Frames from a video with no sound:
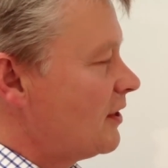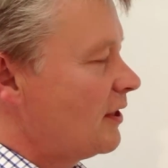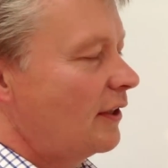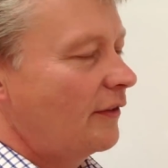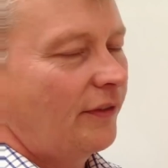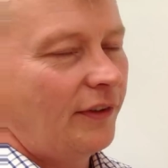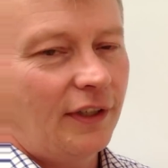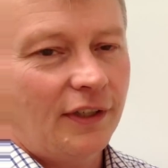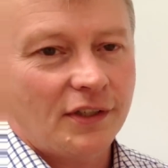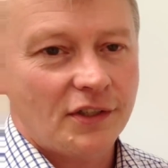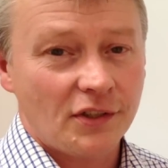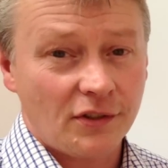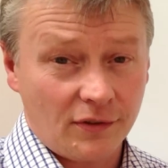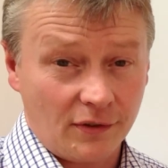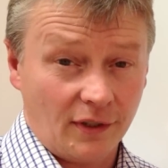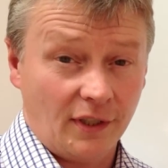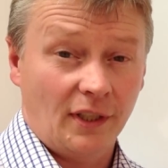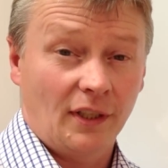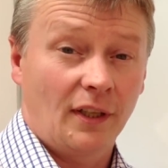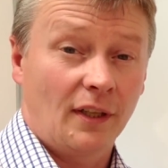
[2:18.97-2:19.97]
So if you use
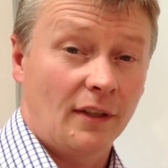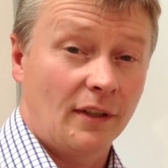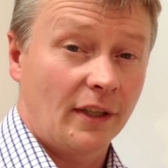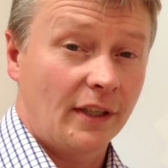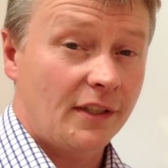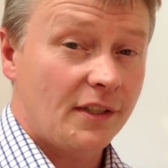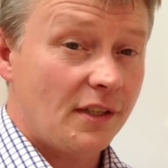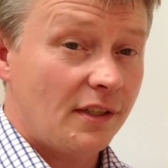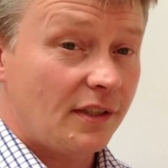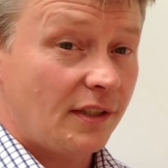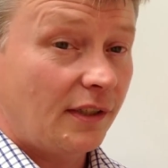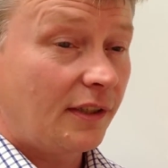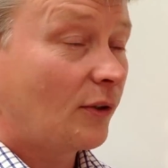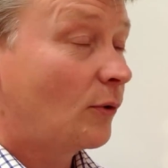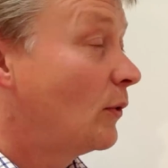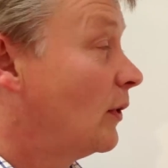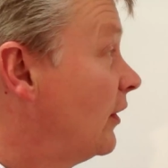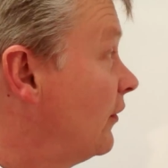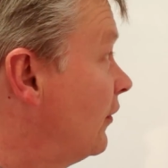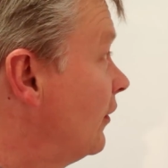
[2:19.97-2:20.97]
three lines, it's
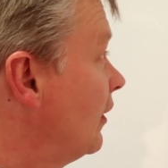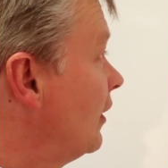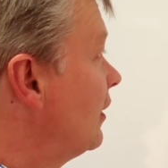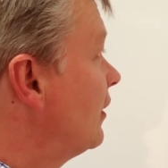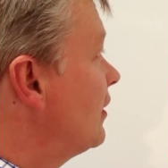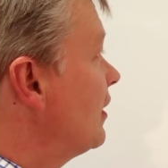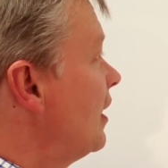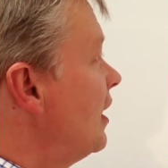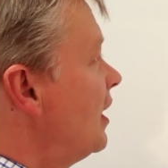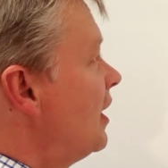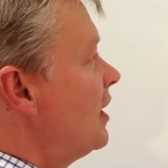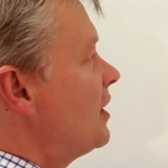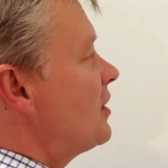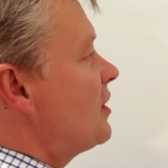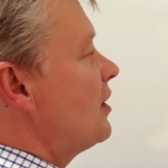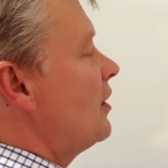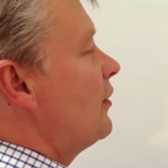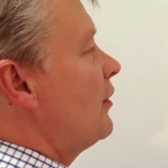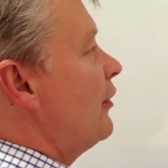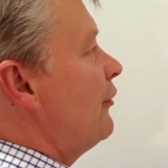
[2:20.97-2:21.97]
equivalent
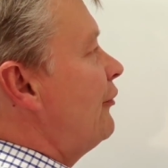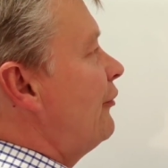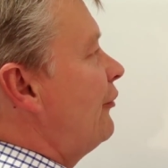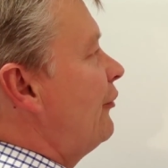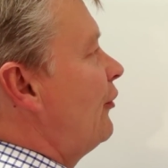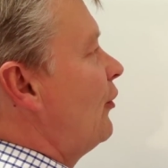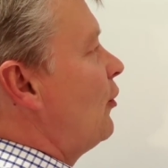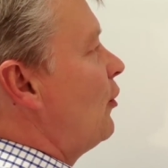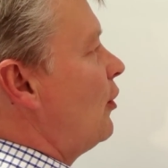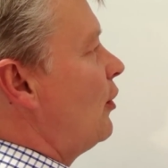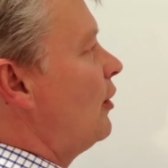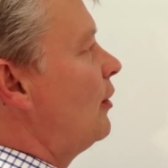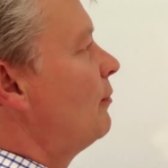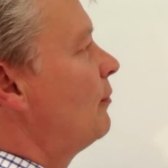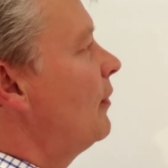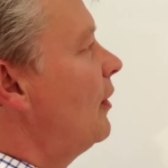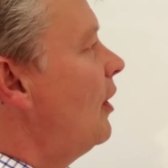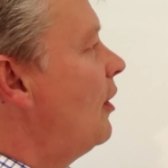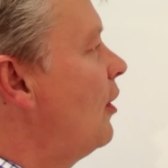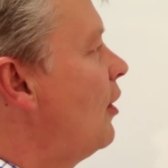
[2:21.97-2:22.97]
to the
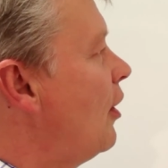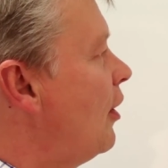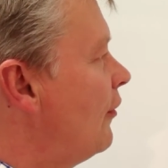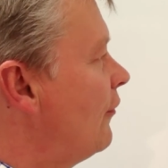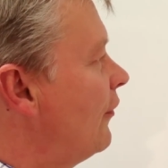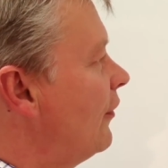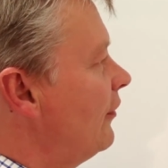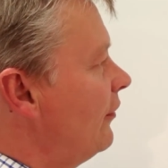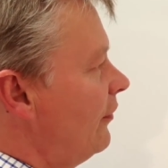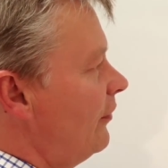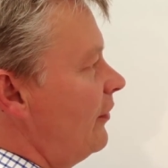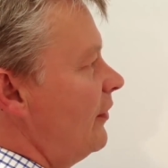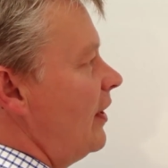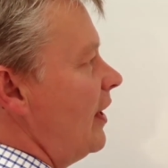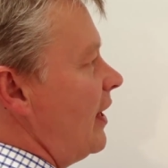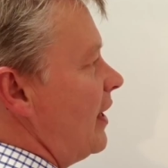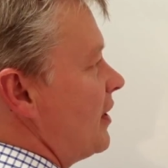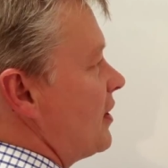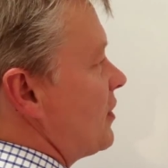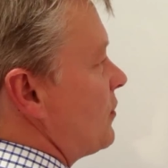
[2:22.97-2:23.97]
form of
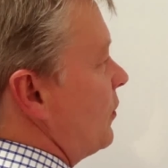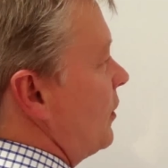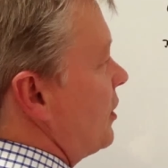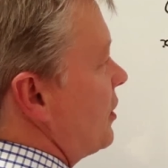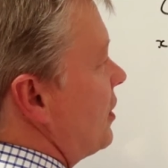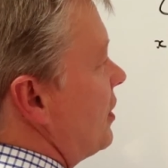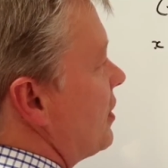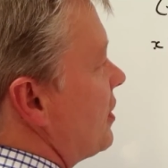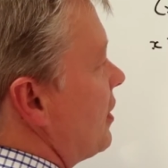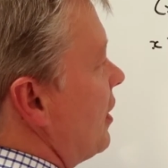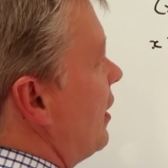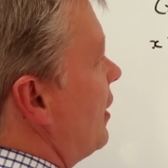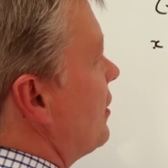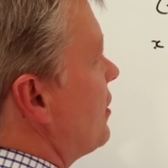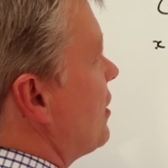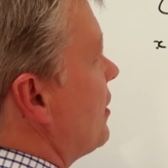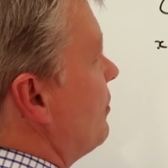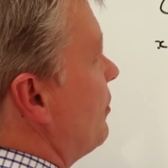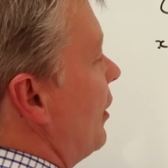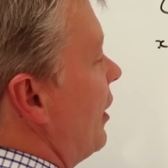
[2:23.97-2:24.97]
this, which is
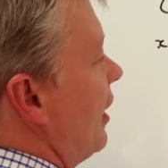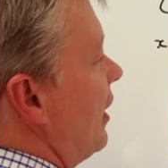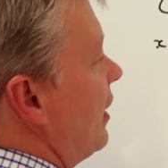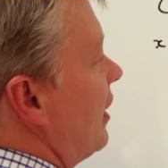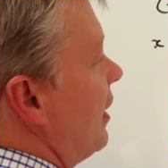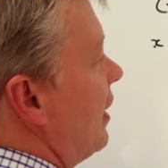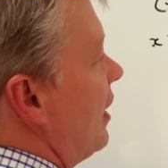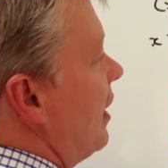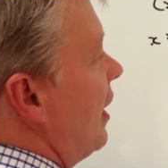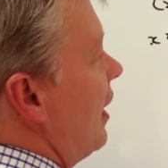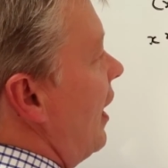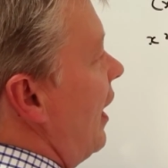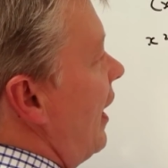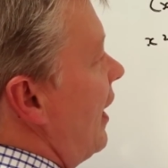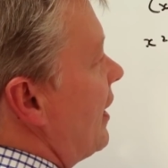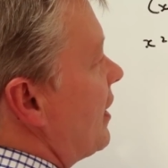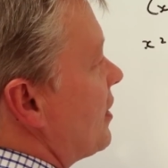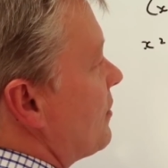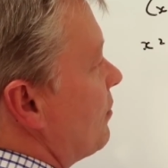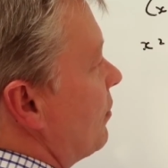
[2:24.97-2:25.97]
going to be
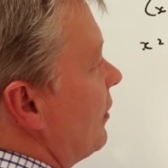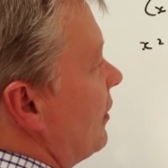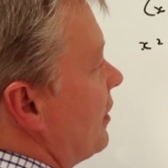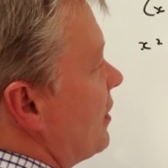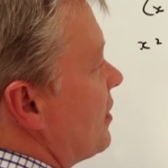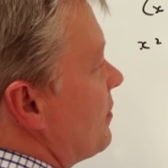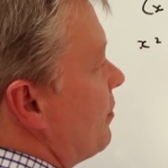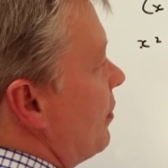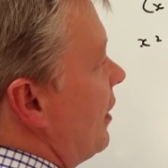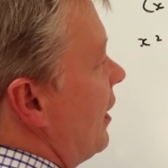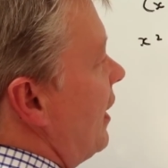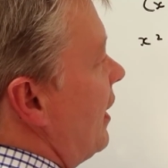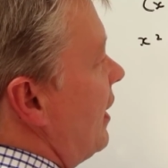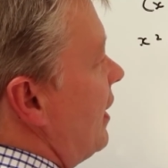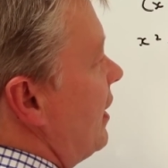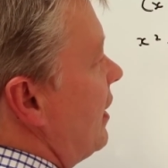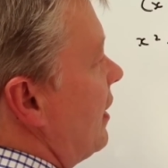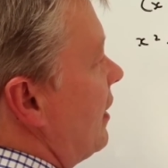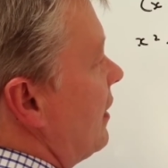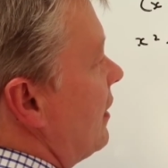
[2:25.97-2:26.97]
x plus
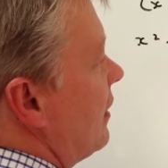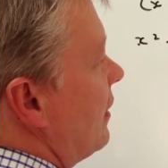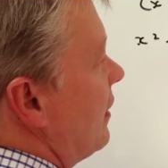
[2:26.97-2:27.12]
p